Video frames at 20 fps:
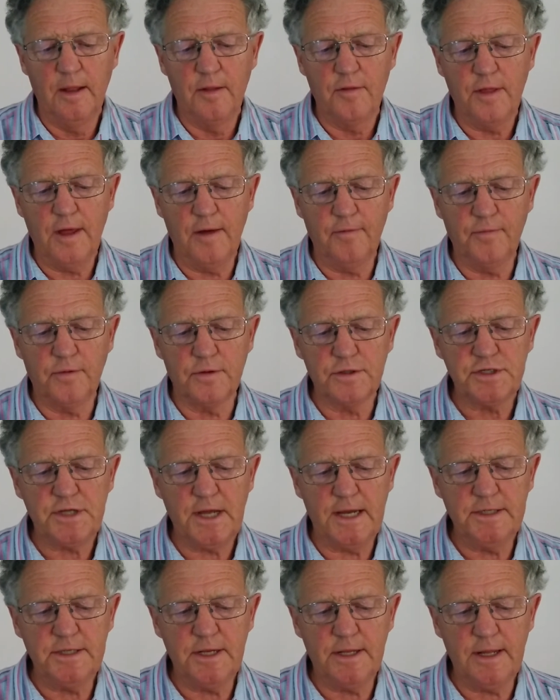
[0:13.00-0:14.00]
Therefore
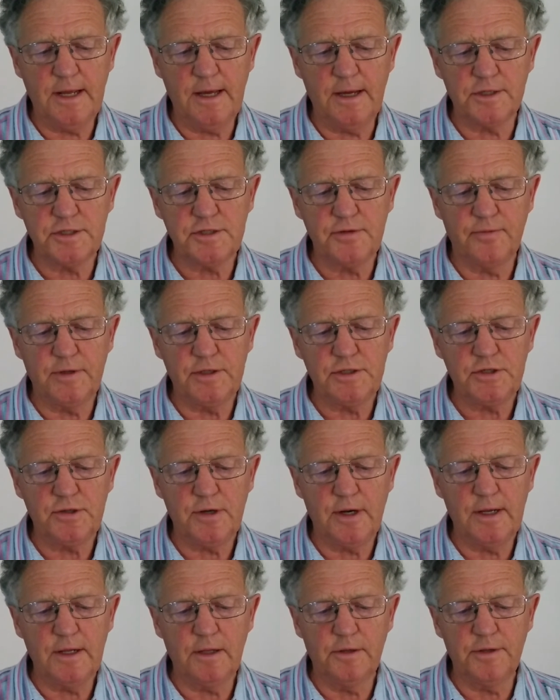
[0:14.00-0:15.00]
say to the house of
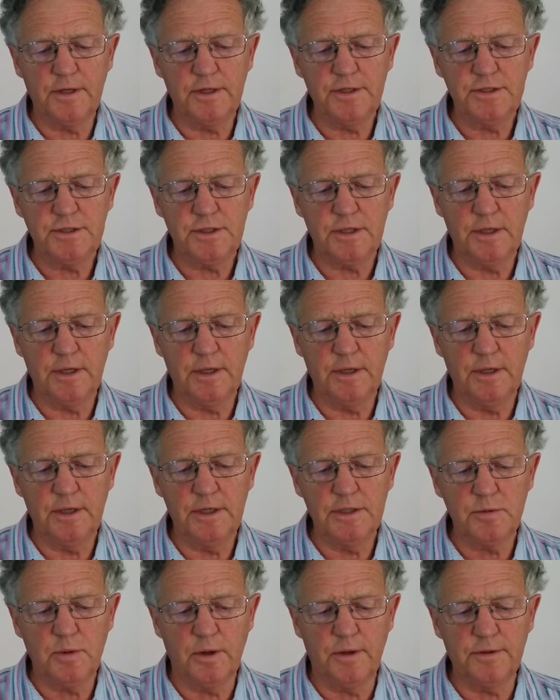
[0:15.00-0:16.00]
Israel, this
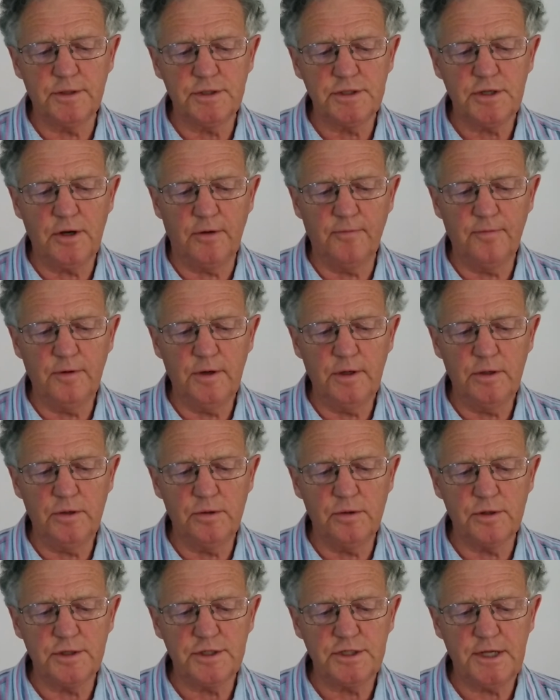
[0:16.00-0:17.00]
is what the Sovereign
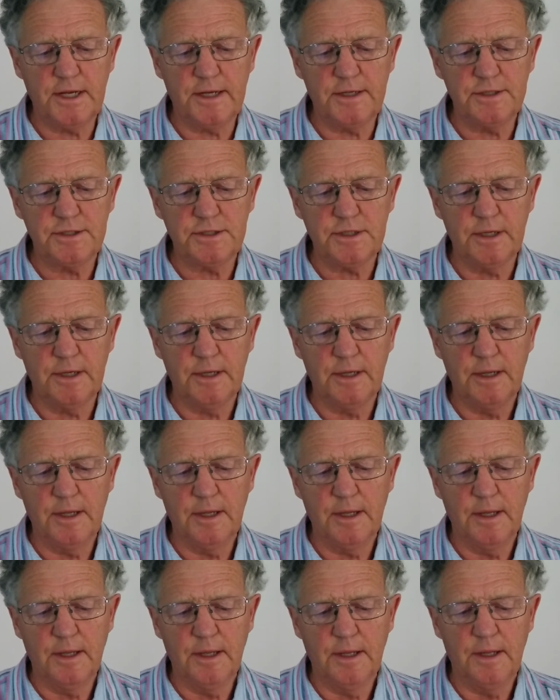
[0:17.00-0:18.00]
Lord says.
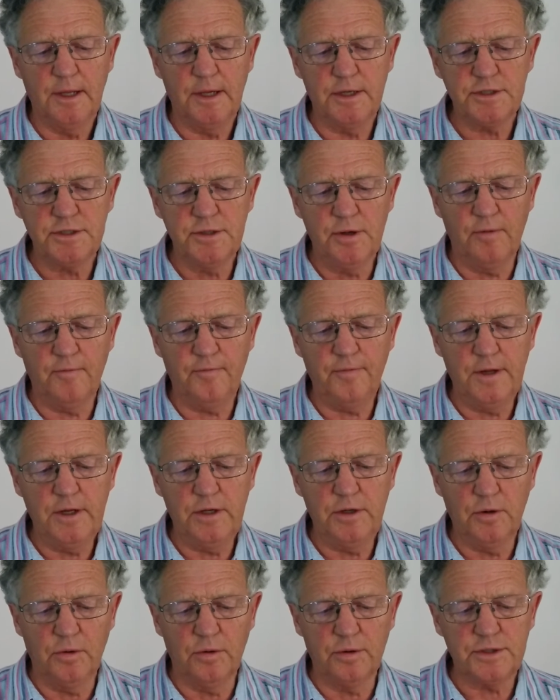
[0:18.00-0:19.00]
It's not for
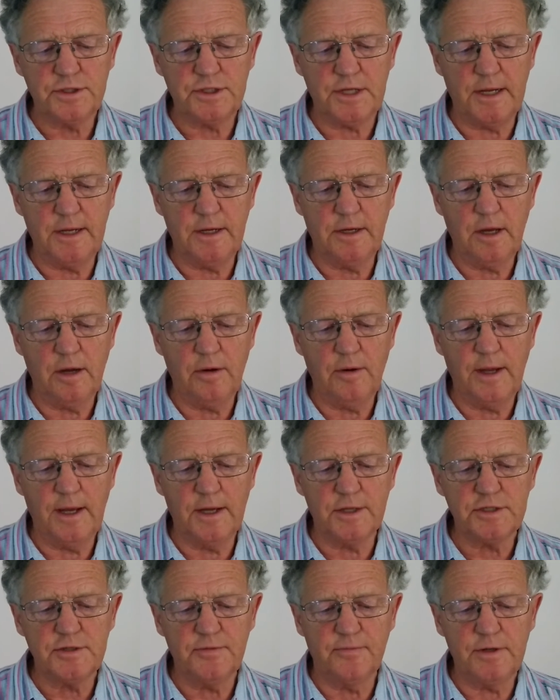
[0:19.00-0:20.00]
your sake, O
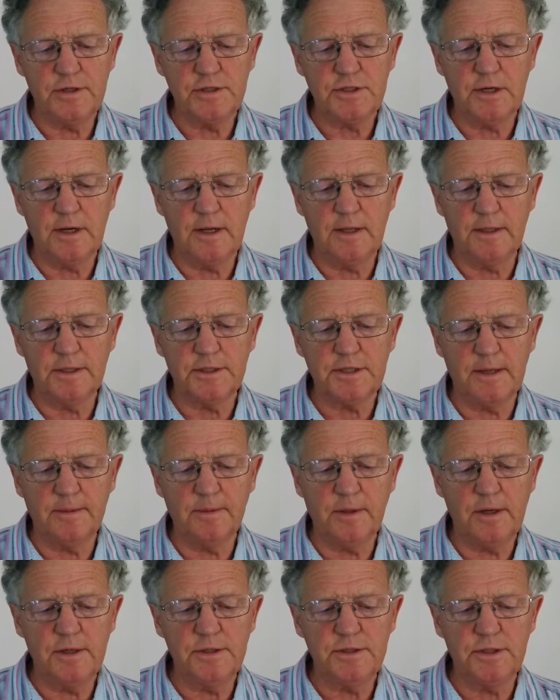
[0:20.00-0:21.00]
house of Israel, that I'm
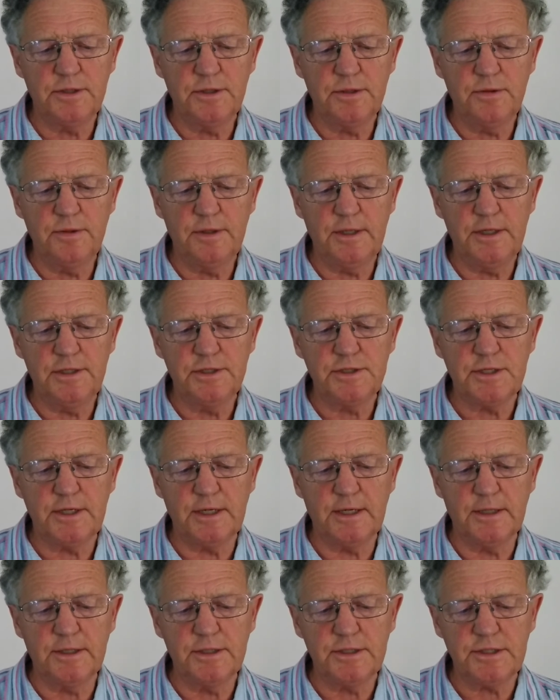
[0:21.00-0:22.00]
going to do these
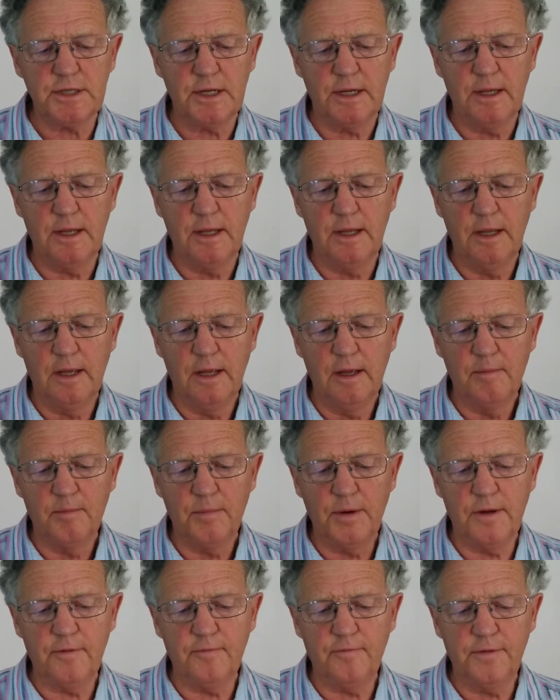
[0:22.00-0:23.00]
things,
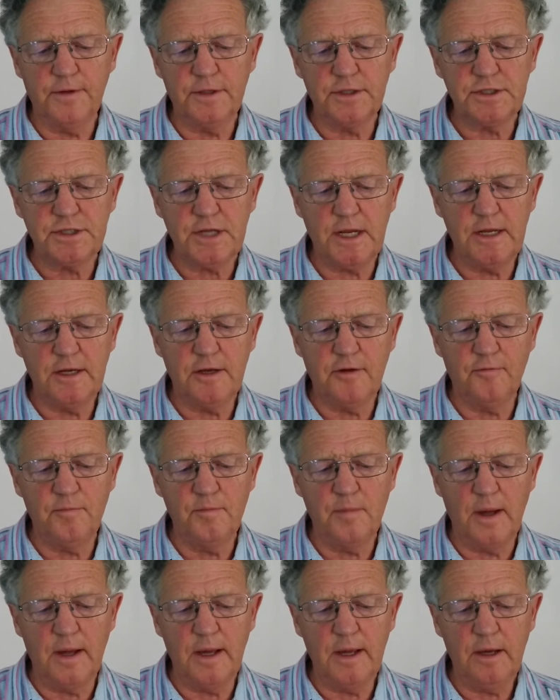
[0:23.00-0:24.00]
but for the sake of
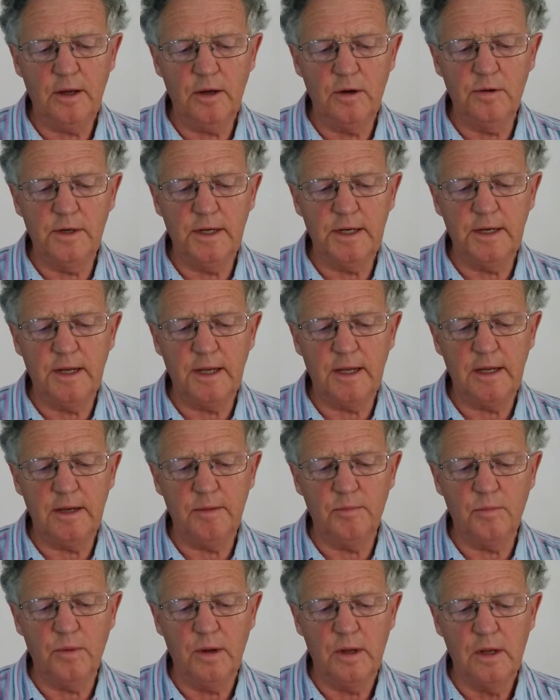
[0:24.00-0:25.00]
my holy
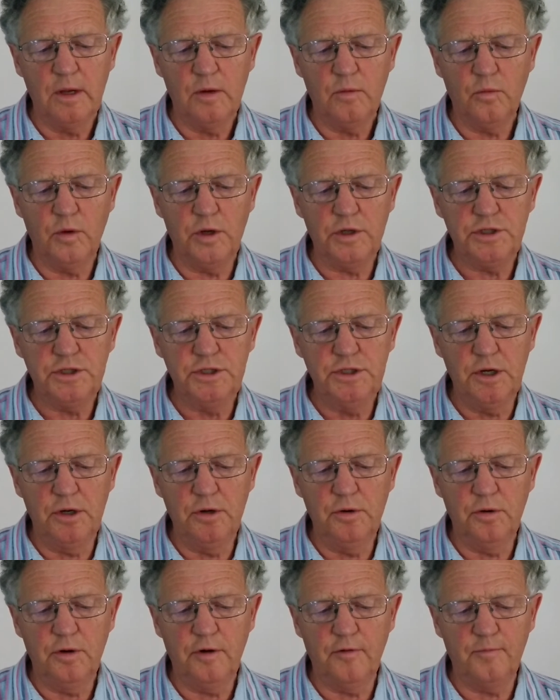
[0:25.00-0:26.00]
name, which
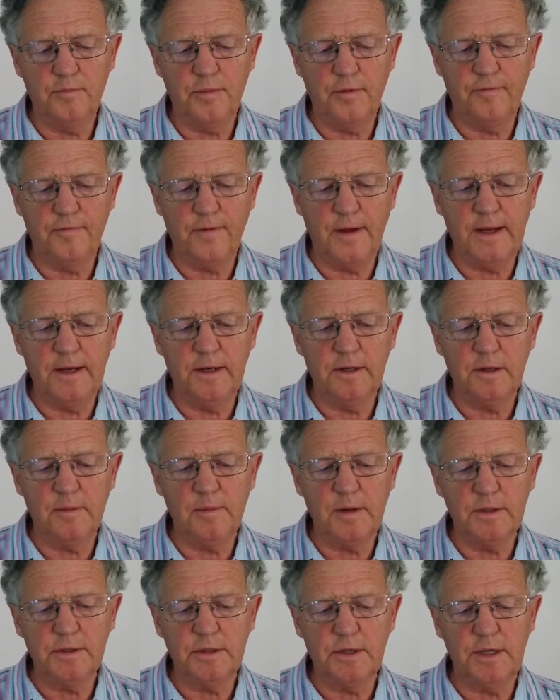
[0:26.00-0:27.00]
you have profaned
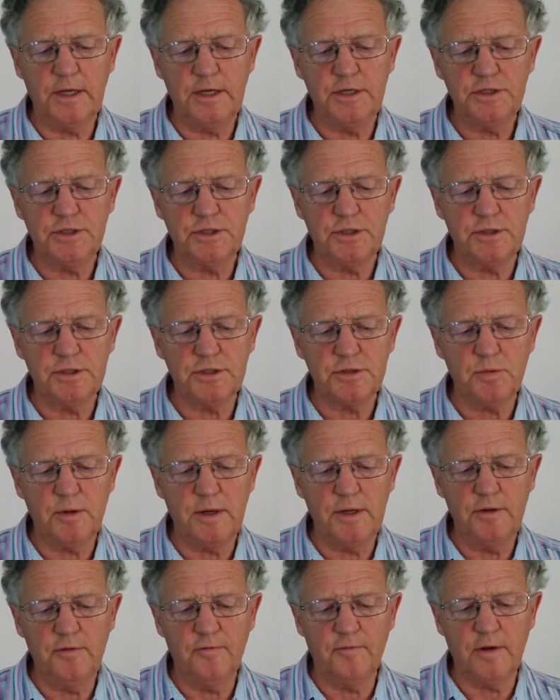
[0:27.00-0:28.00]
among the nations where
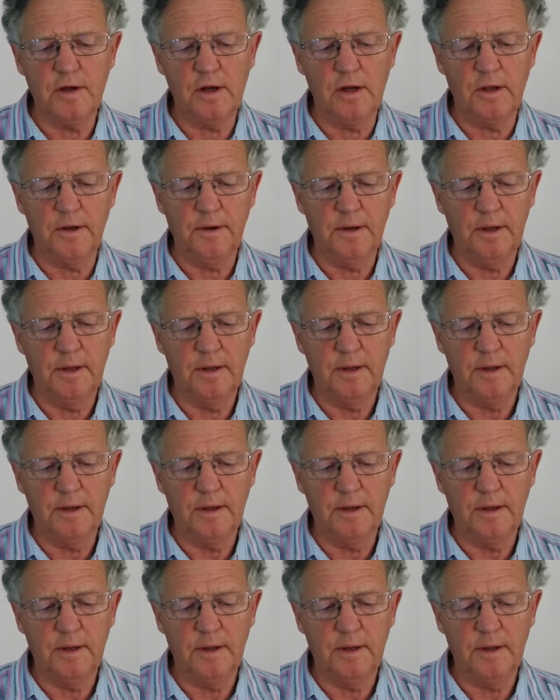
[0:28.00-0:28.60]
you've gone.